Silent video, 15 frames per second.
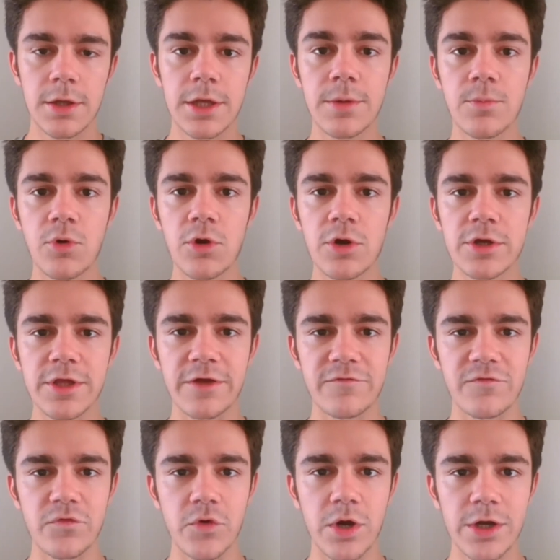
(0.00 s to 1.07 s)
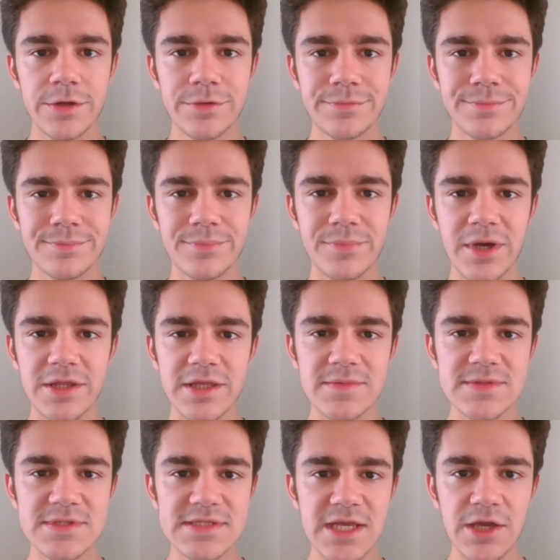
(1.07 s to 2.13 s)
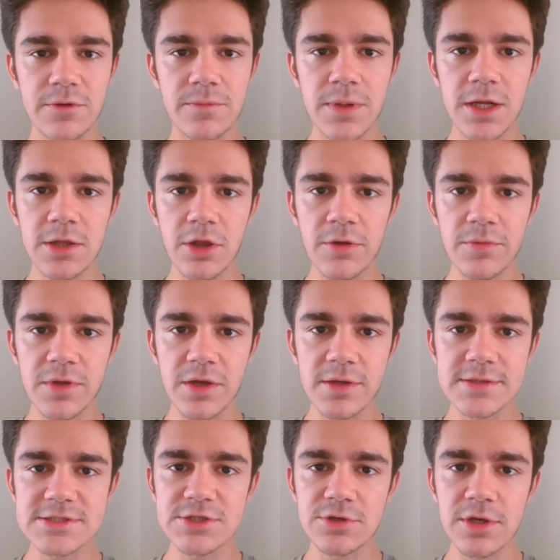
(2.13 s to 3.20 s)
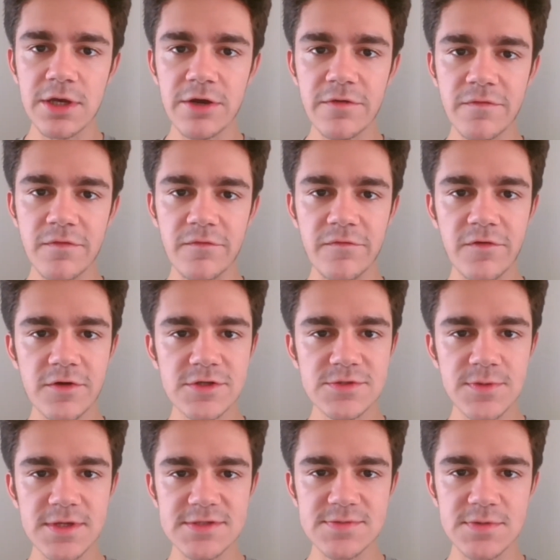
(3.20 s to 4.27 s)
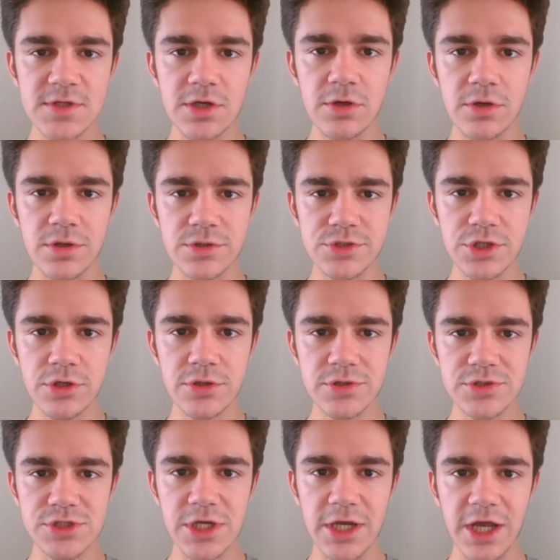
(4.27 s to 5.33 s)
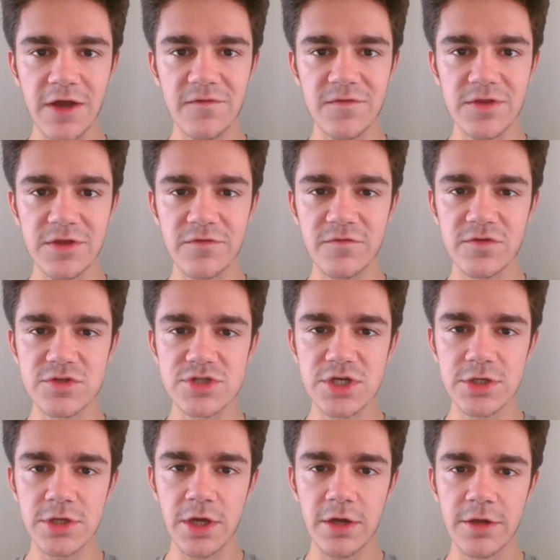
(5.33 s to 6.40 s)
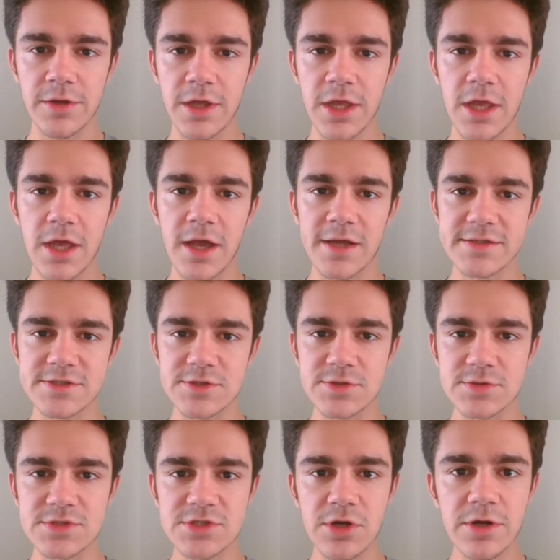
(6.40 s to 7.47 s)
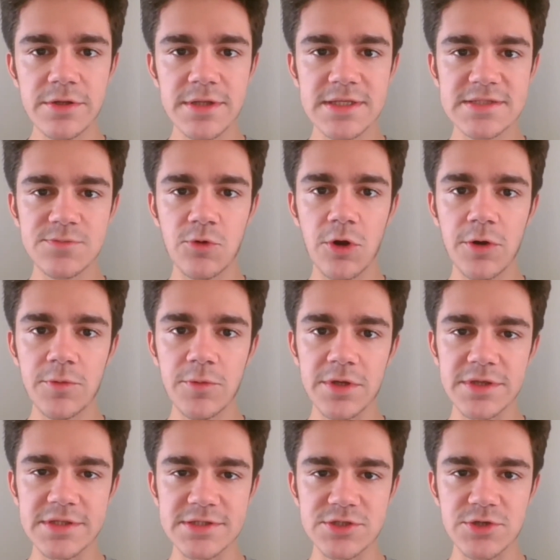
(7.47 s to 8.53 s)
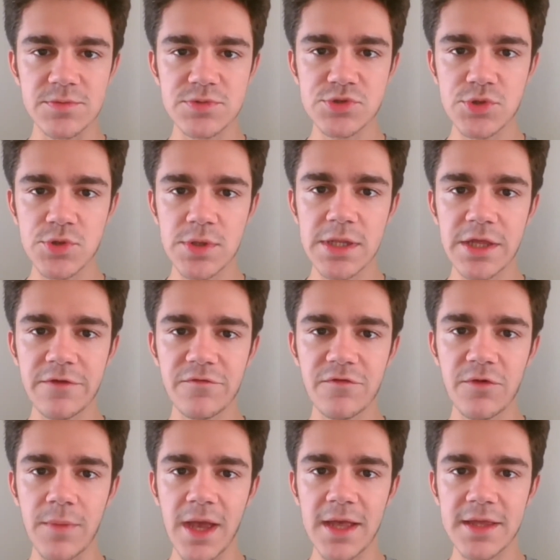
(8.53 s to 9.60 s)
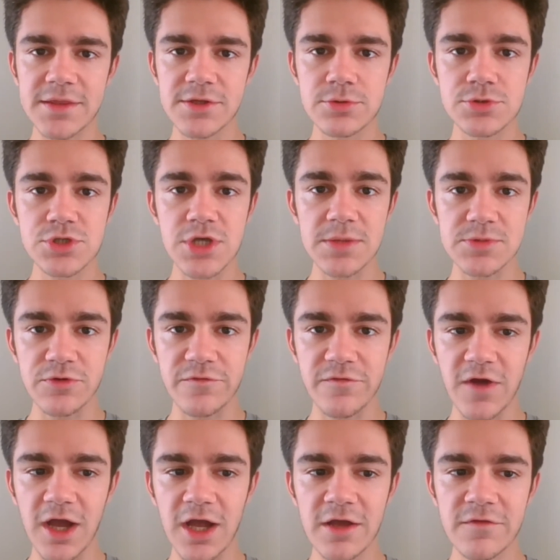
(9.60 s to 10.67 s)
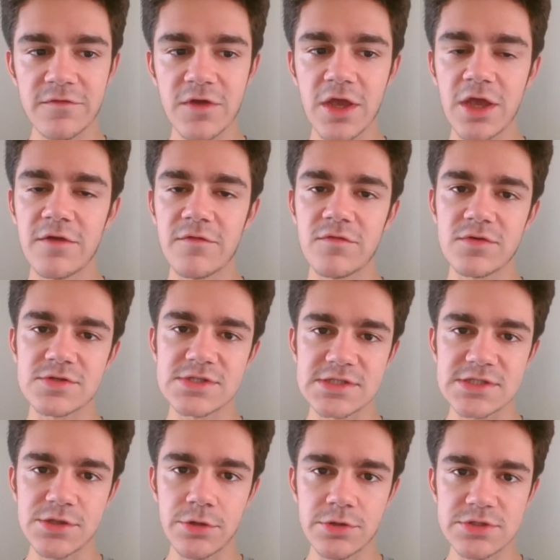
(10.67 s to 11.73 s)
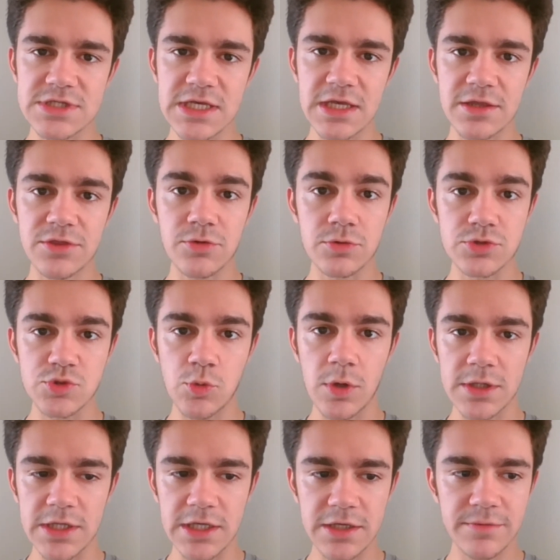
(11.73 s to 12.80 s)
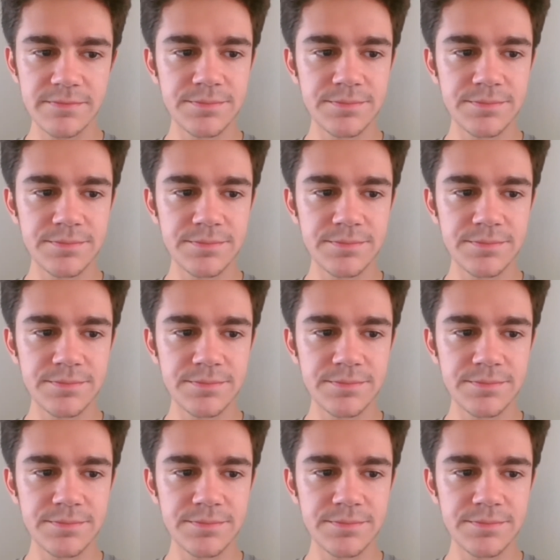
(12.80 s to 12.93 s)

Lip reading: Good morning, everyone. My name is Daniel Pella. I'm coming to you here from First Presbyterian Church in Covington, Virginia. I'd like to start this morning with a scripture reading from Matthew chapter 5, verses 13 through 20.